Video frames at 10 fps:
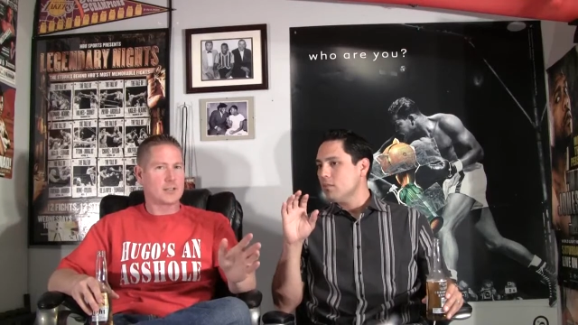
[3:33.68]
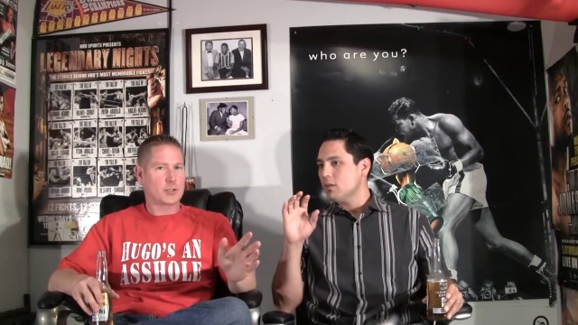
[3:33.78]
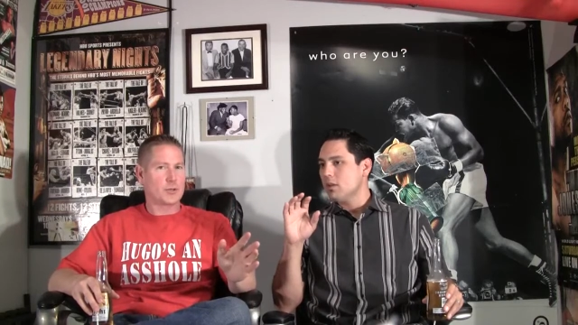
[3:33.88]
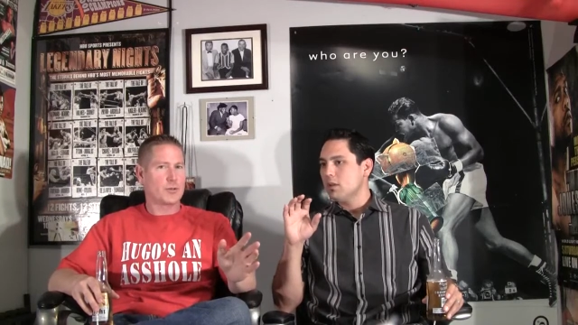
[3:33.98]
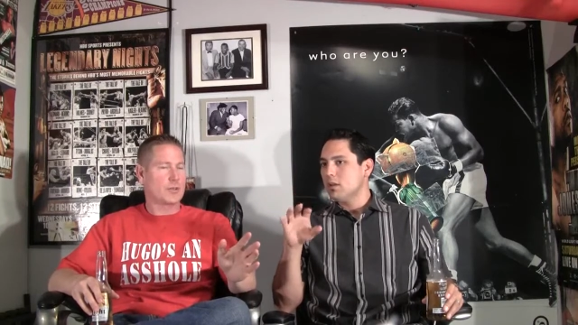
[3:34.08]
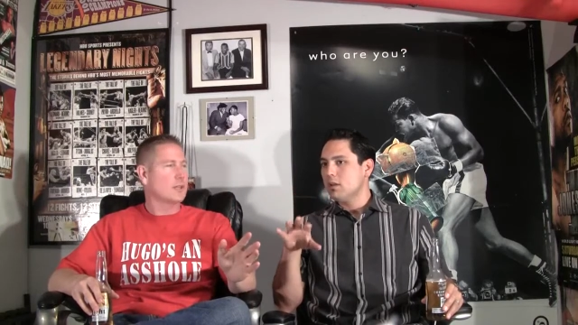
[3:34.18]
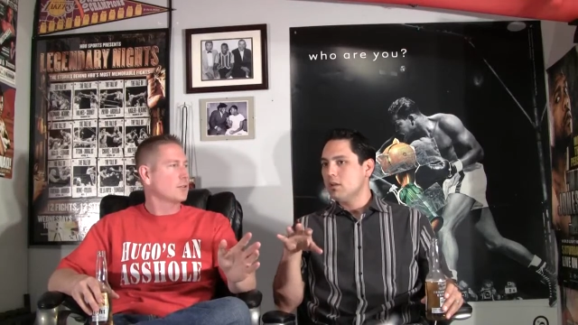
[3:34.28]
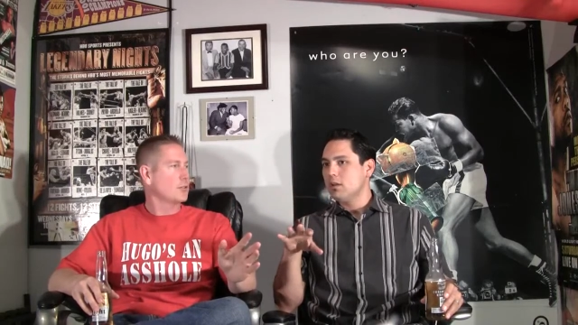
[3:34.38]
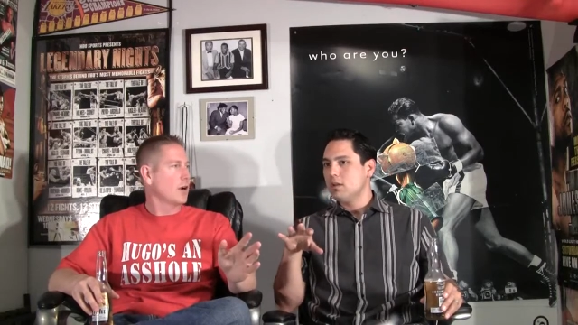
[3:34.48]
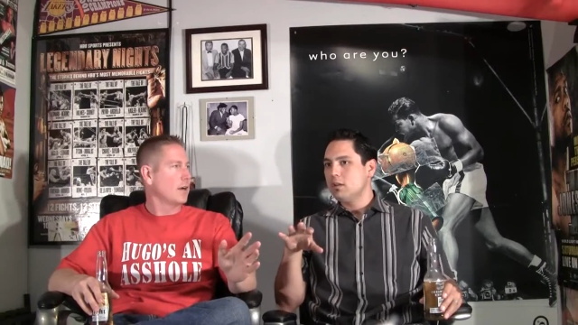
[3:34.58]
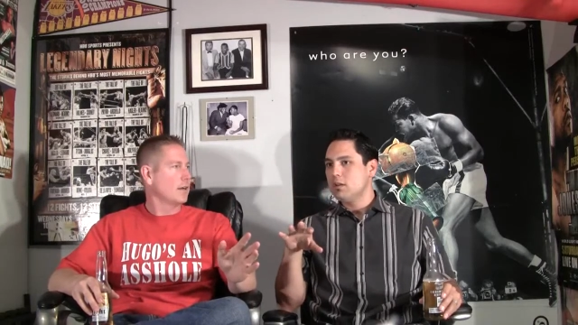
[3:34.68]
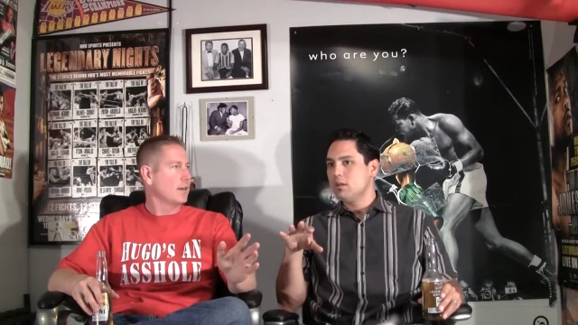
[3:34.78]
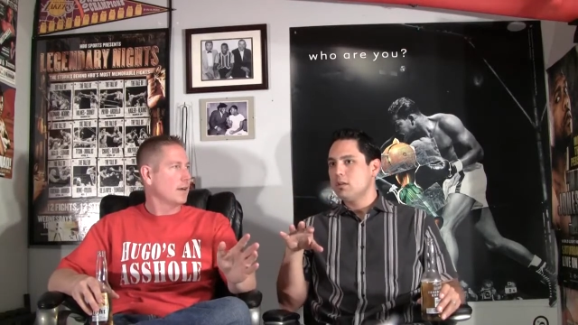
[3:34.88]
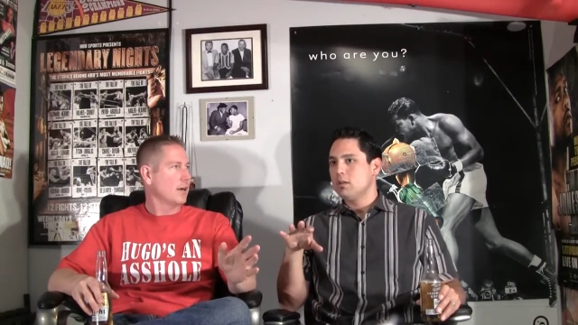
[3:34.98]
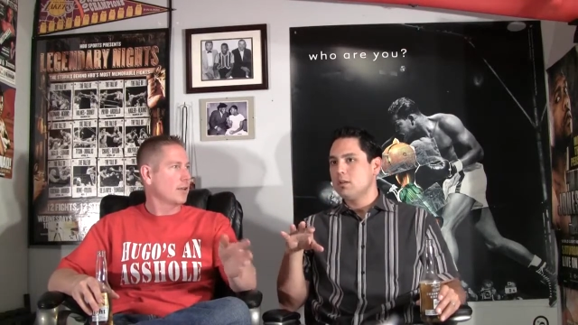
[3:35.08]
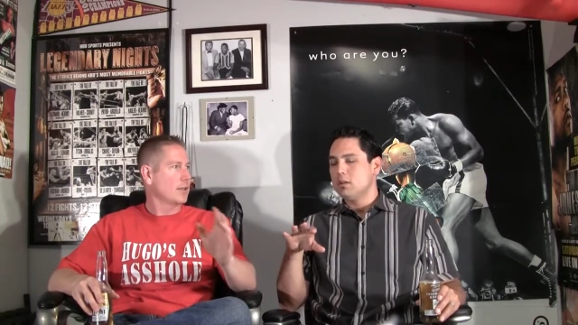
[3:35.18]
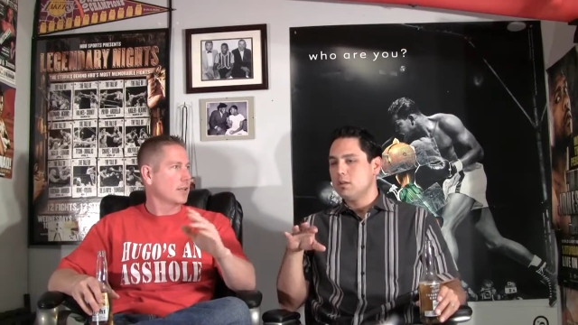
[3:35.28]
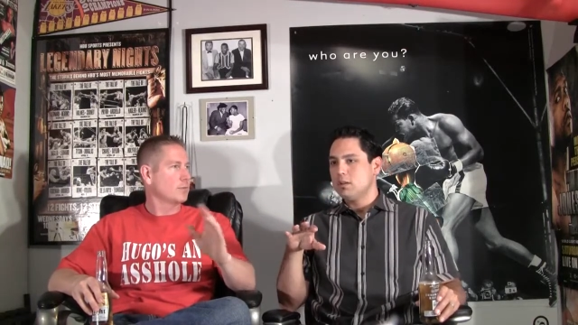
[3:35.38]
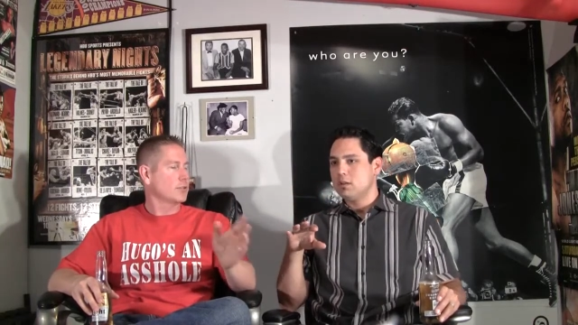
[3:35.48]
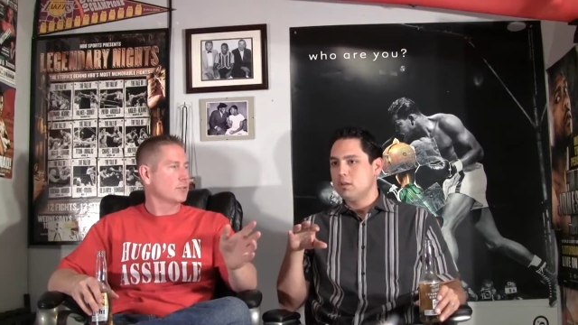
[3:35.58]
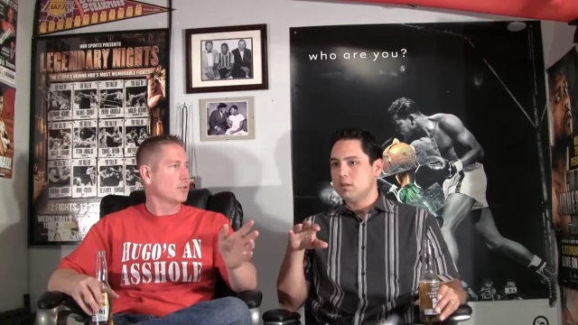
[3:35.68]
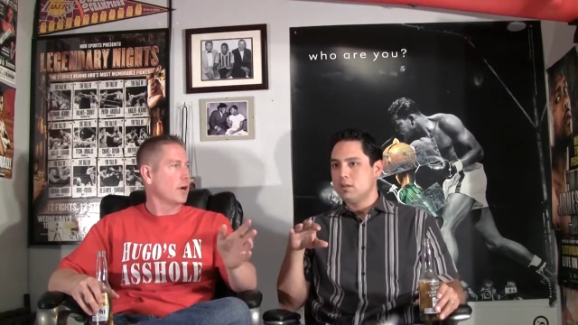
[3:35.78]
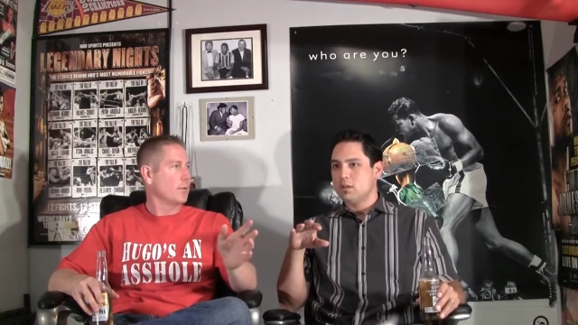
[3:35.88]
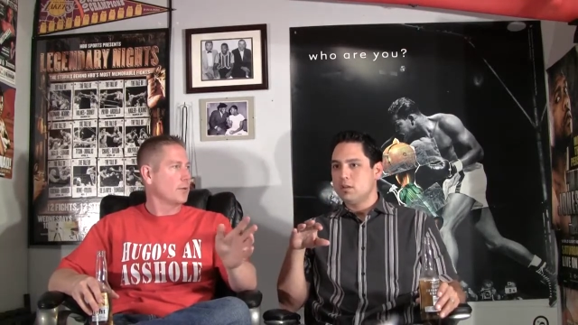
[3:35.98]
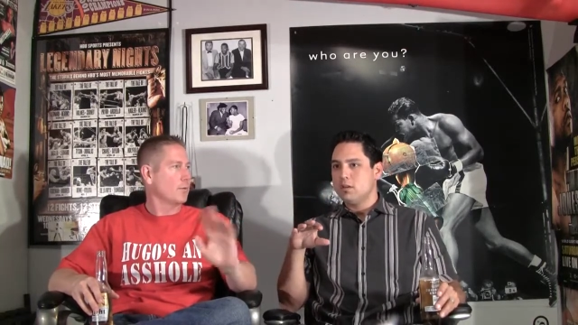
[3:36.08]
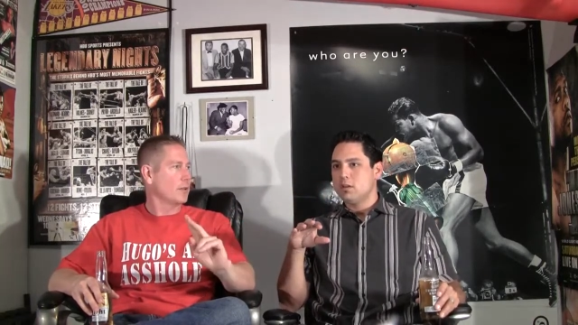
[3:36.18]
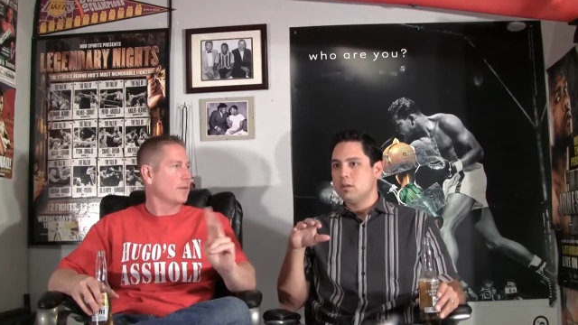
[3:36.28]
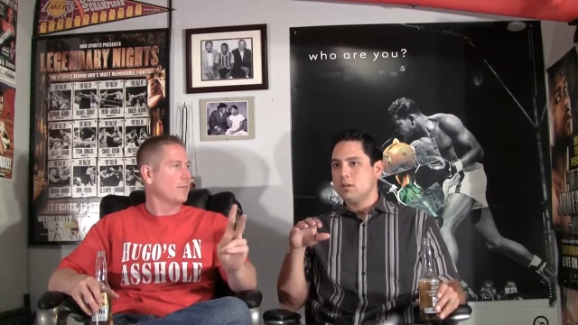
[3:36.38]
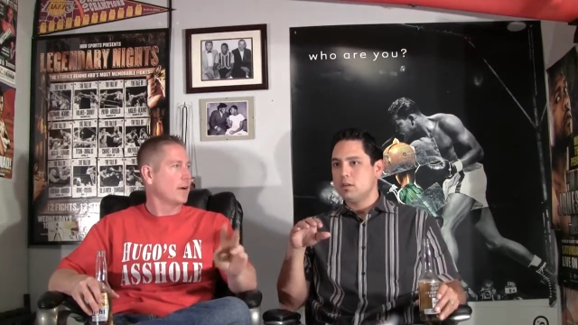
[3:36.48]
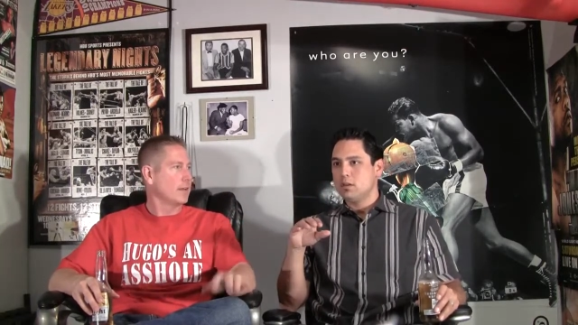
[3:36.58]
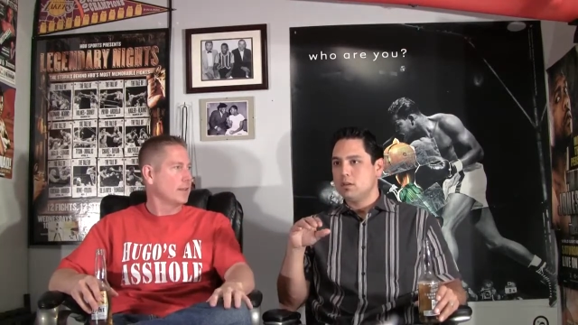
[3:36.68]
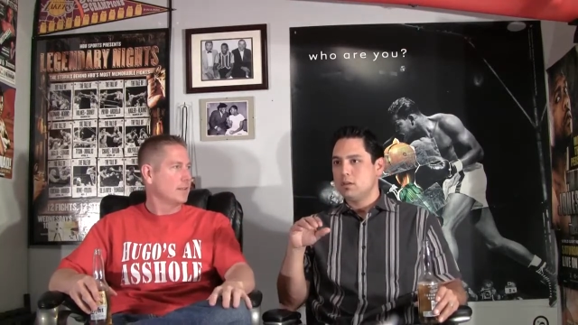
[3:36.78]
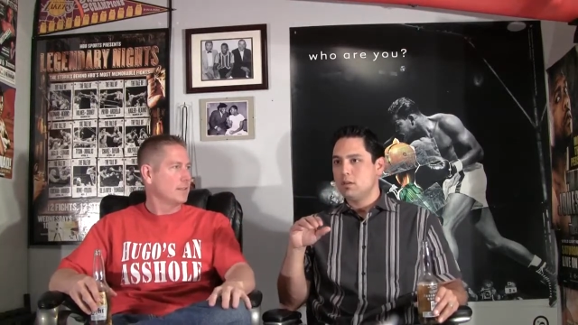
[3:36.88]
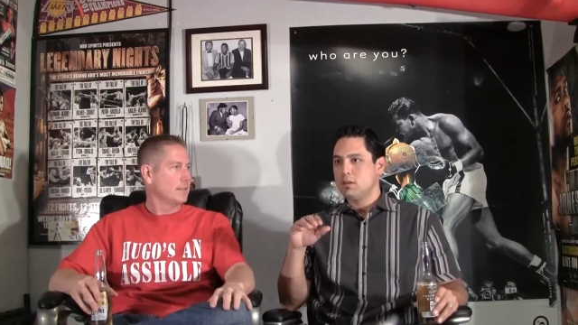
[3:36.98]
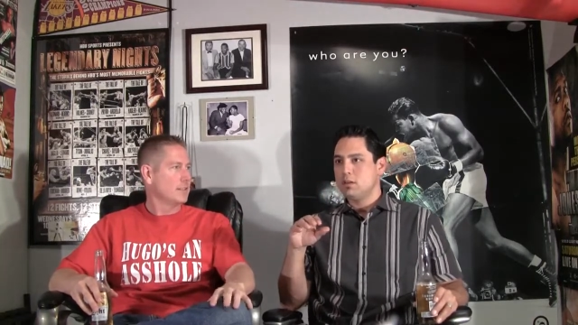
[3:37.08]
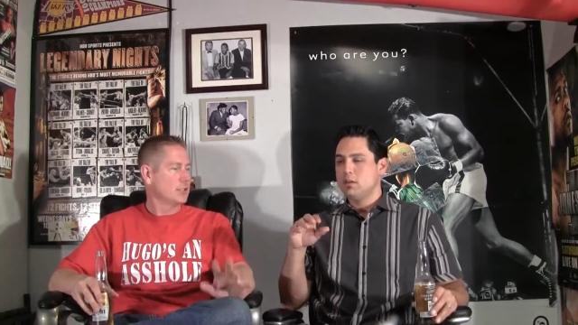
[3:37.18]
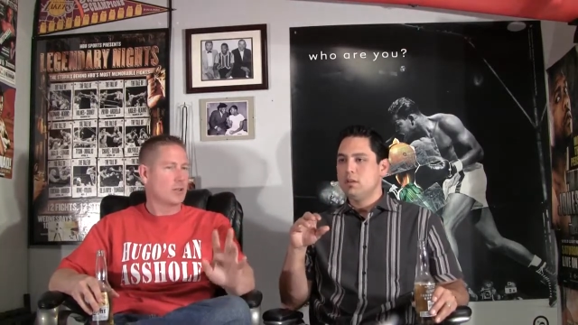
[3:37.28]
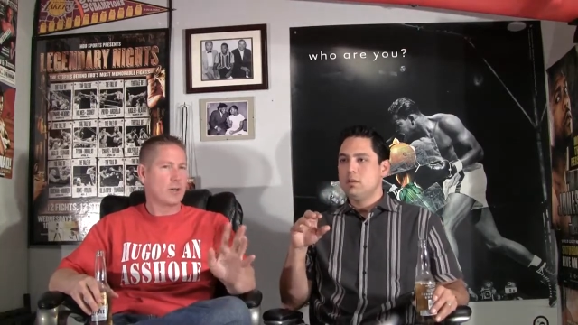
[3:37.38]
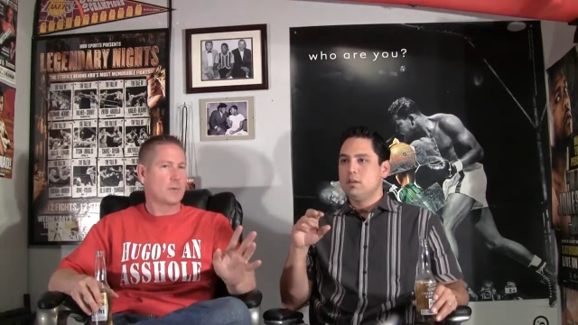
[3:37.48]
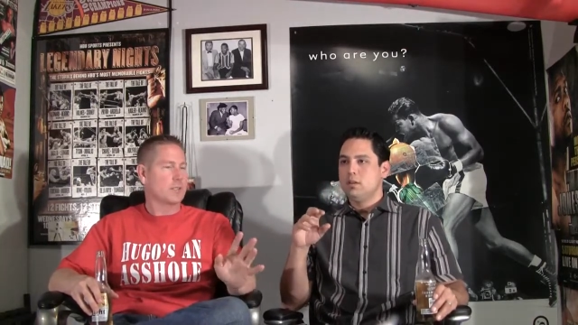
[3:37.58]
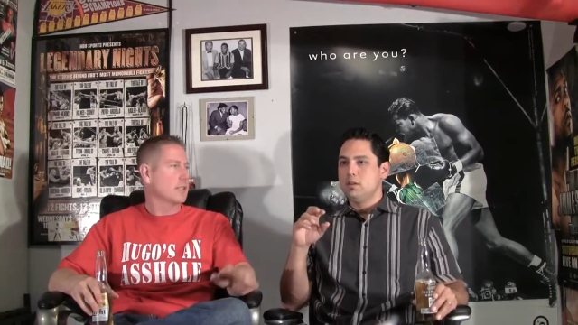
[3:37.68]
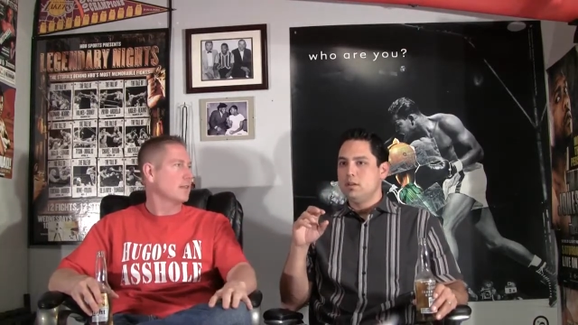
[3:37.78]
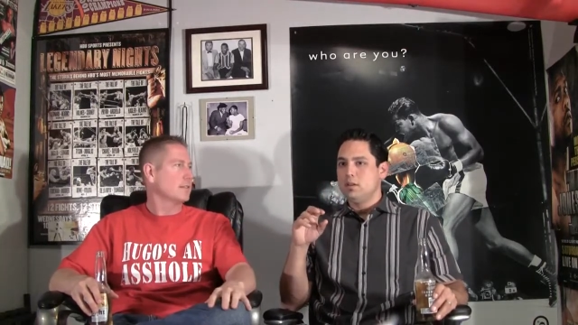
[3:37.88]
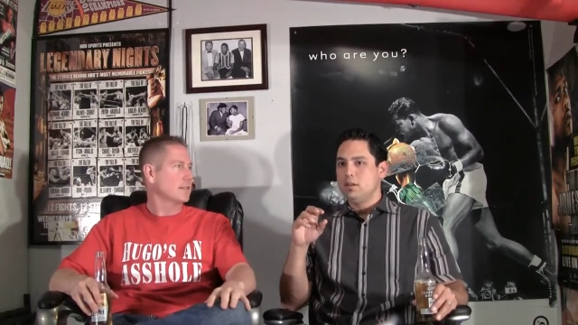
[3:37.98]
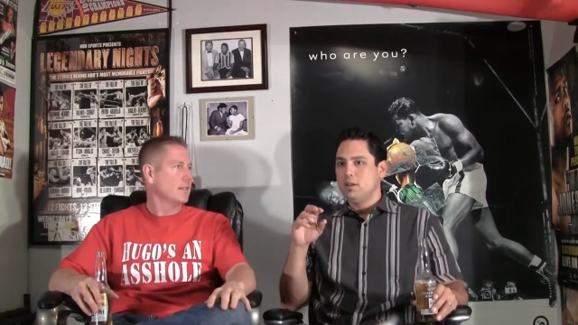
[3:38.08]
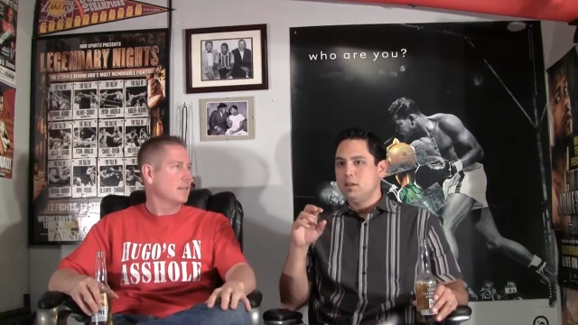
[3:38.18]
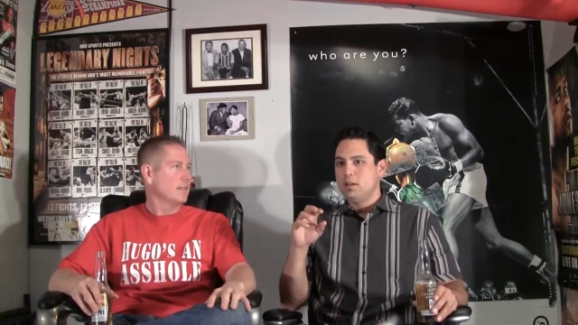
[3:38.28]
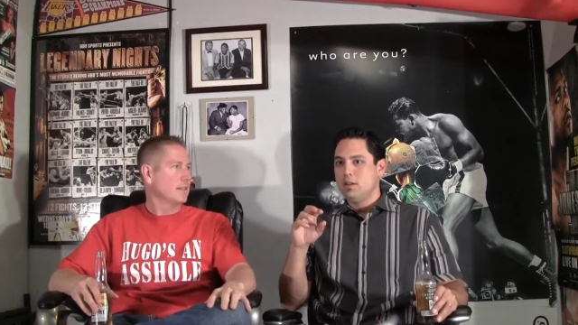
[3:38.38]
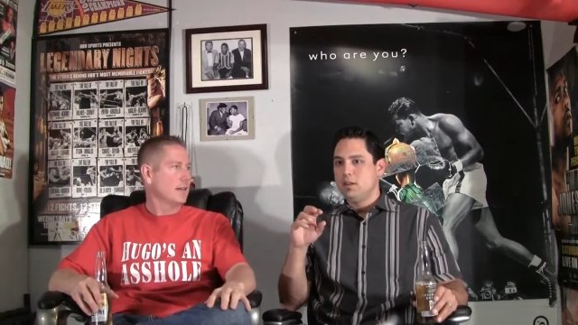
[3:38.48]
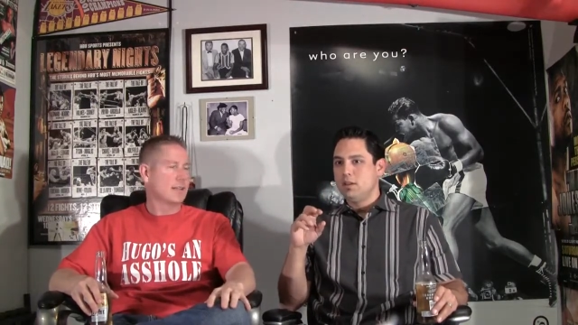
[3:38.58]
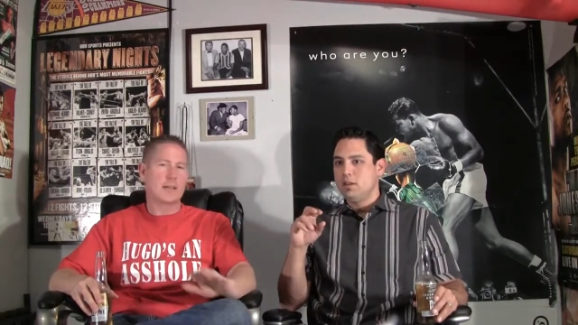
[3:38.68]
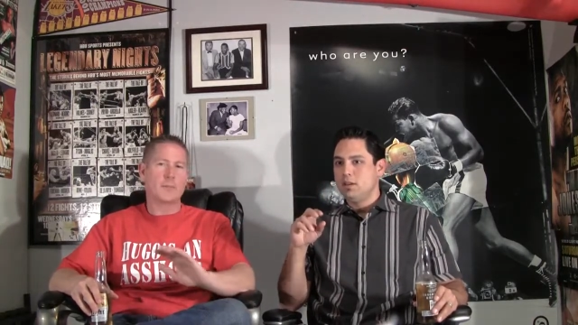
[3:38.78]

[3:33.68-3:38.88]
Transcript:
Speaker 1: got screwed in a draw? Or do you think it was a draw even when they fought? Cintron and Martinez. I